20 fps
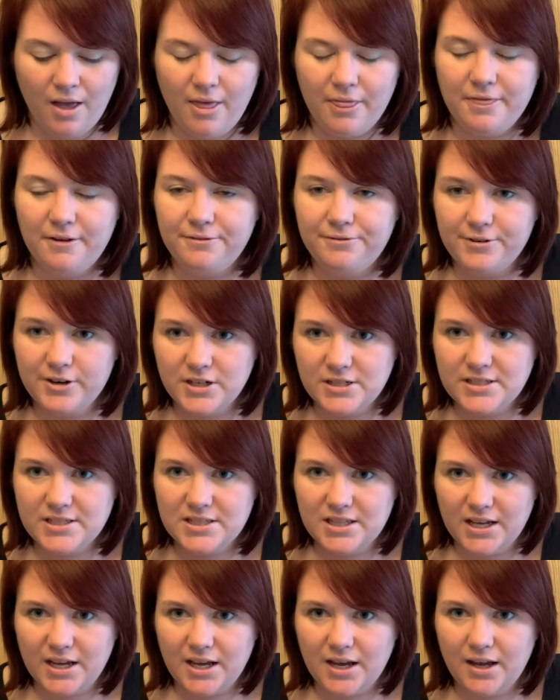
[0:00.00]
the first
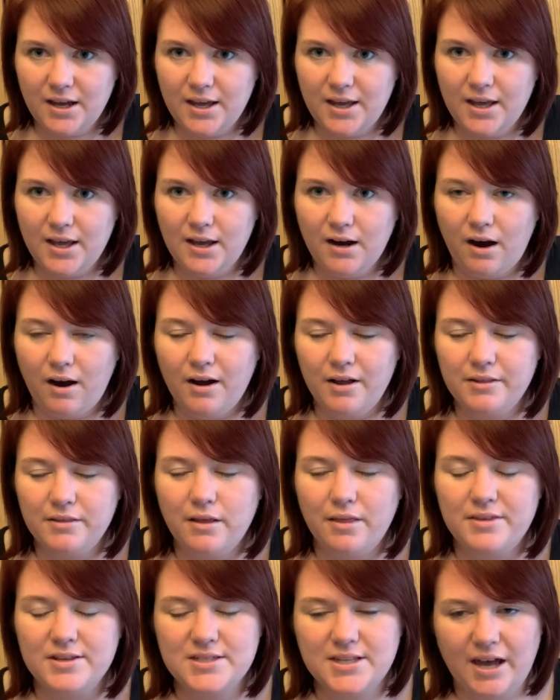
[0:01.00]
thing on
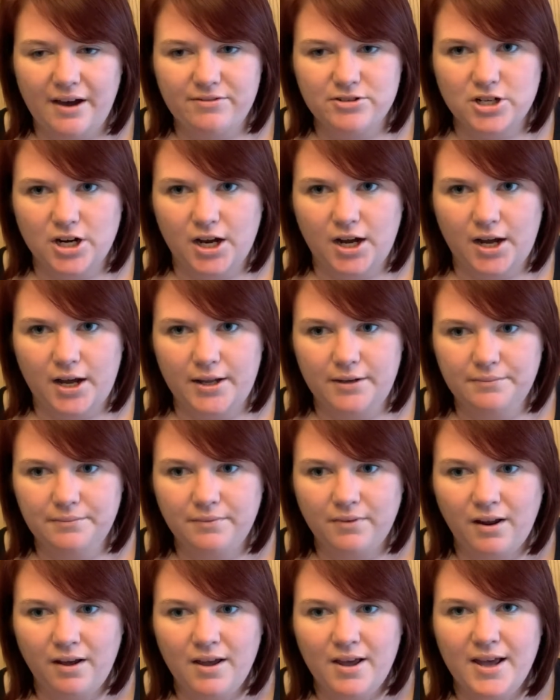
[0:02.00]
the scavenger hunt
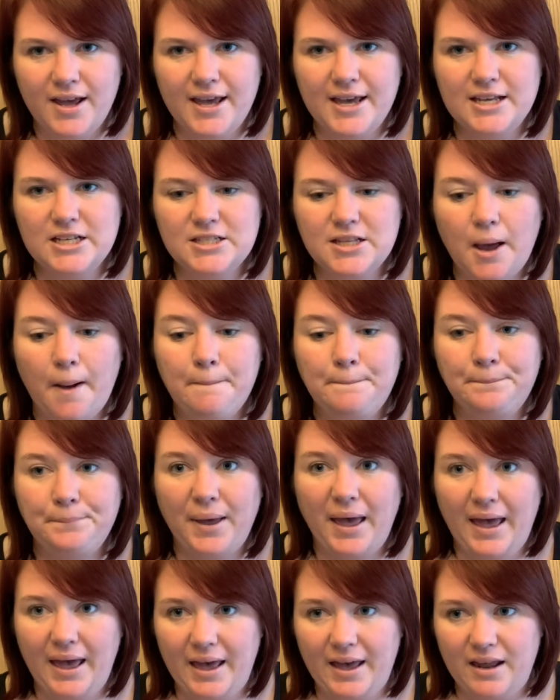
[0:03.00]
is a
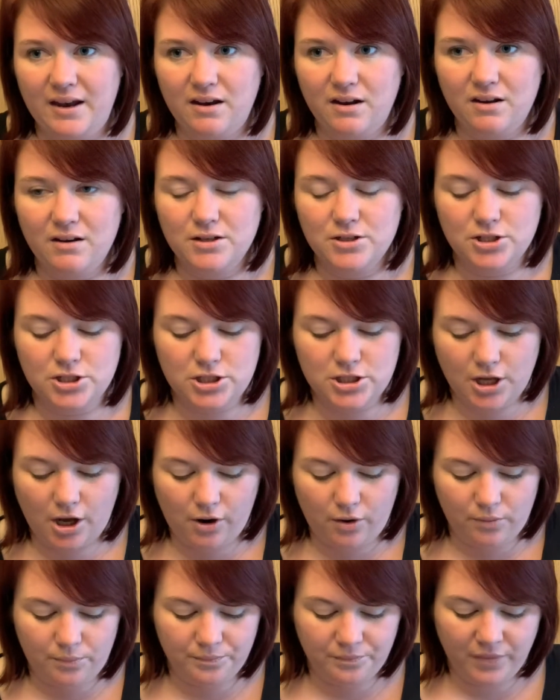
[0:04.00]
pen.
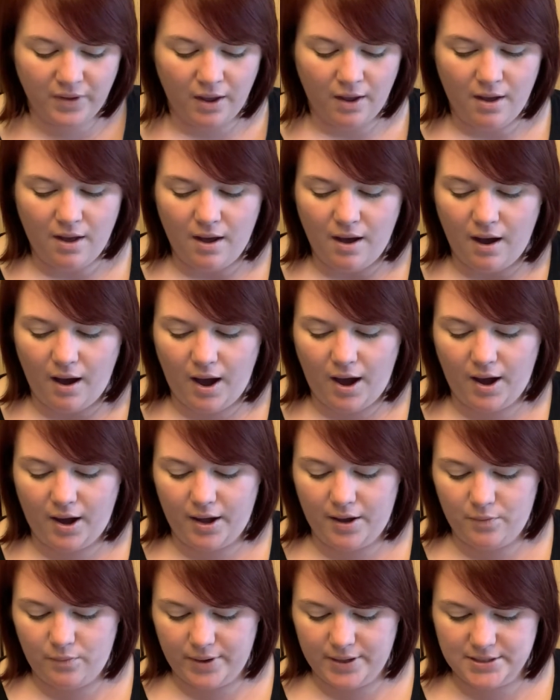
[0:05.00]
So
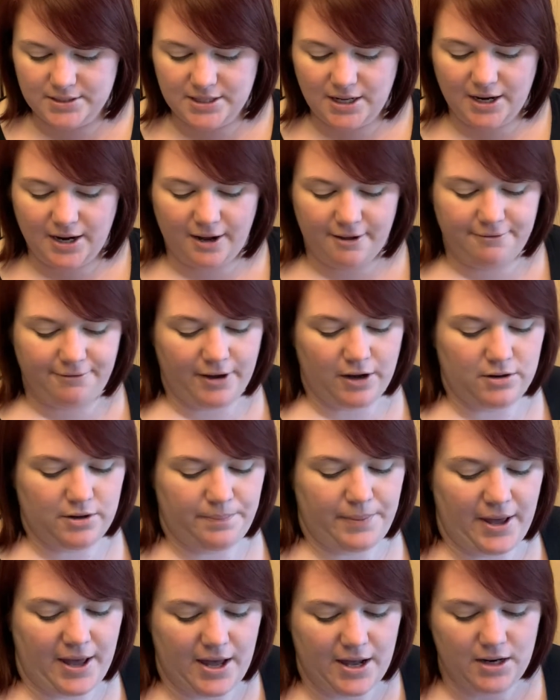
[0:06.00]
I went and I found a
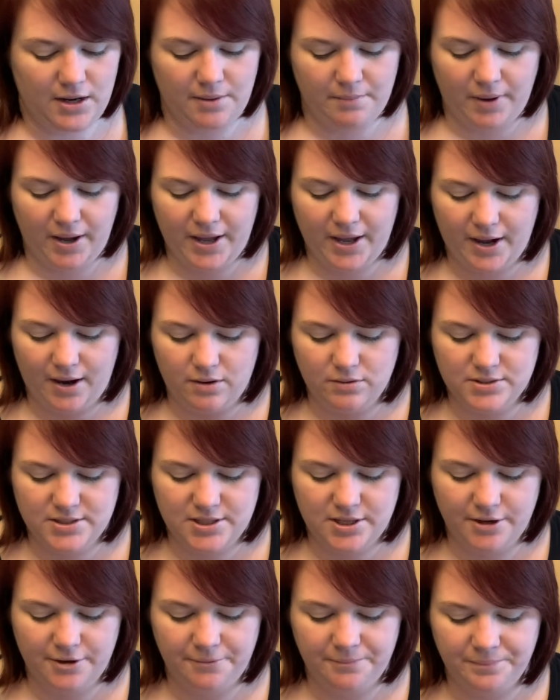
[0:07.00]
pen in my
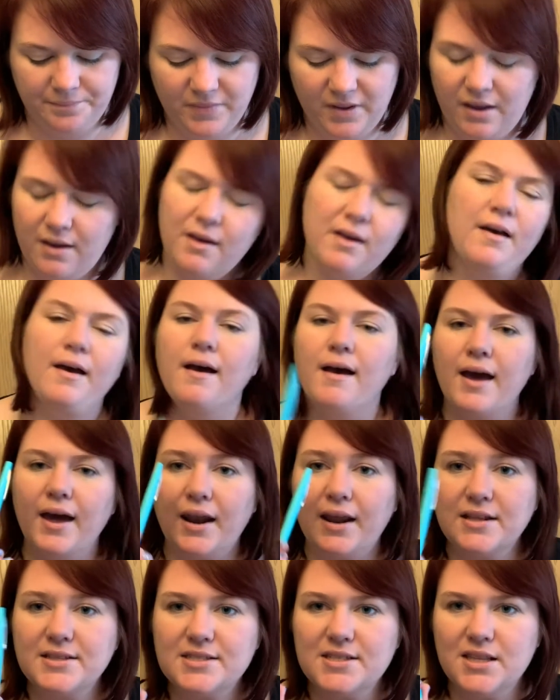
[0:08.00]
house
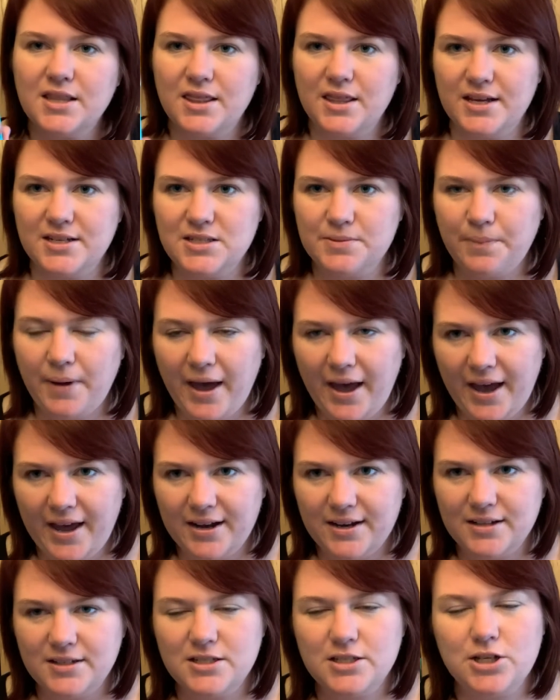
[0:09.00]
and it's this
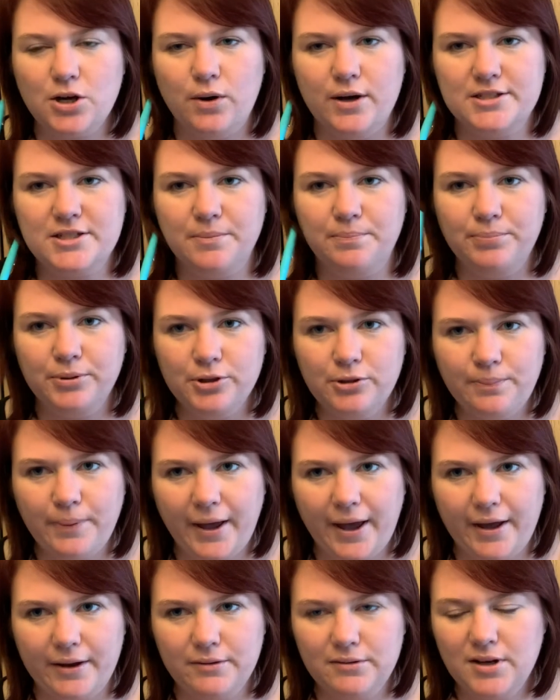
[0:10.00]
pen. So it's a blue
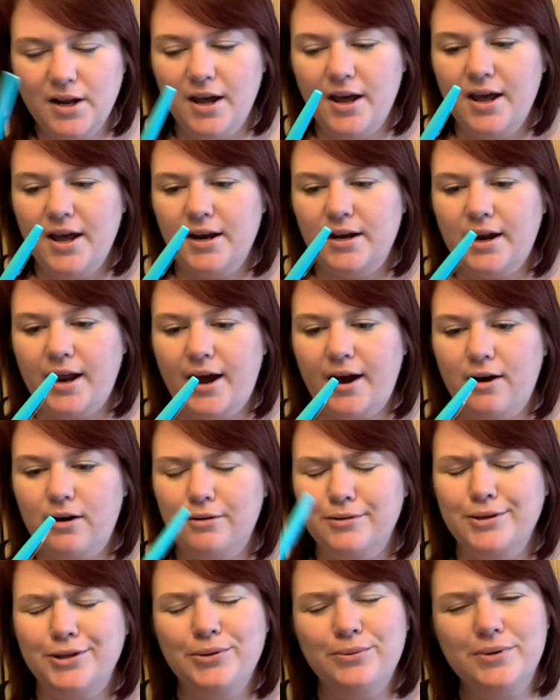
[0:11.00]
pen.
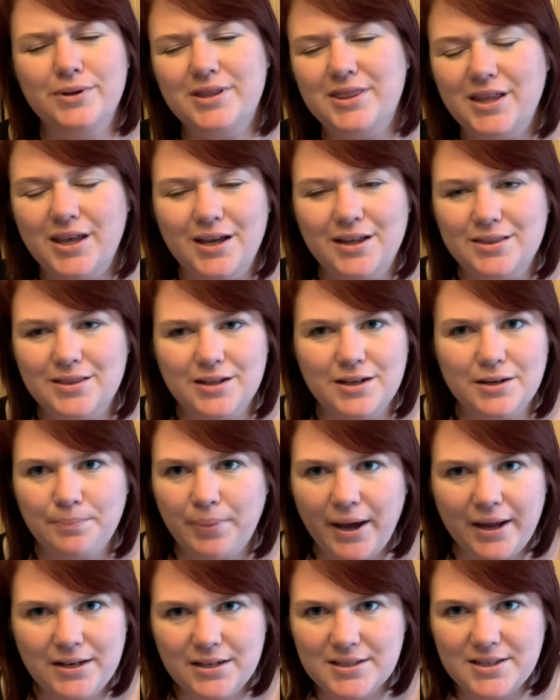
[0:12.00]
Now you would think that a
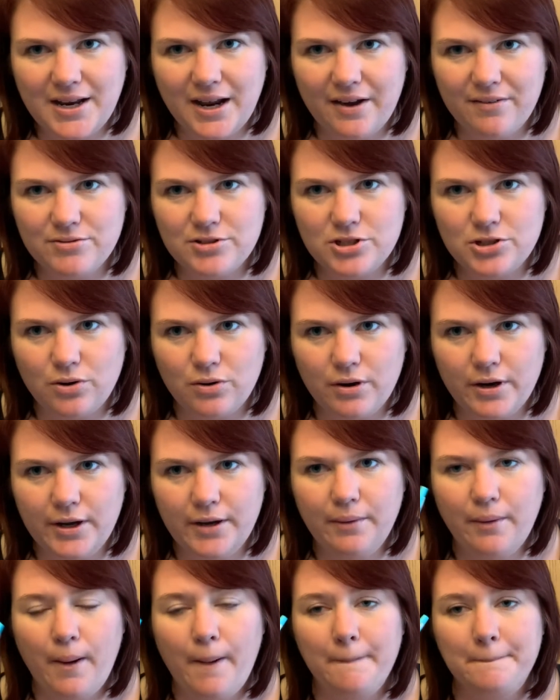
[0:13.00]
pen doesn't have a
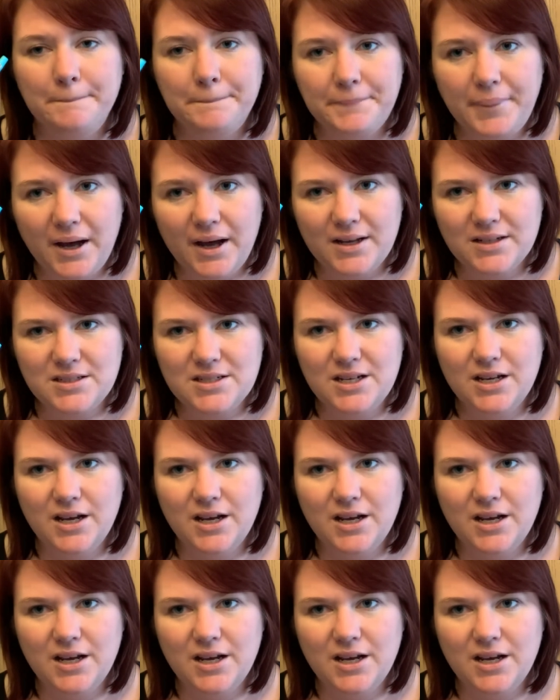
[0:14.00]
story, but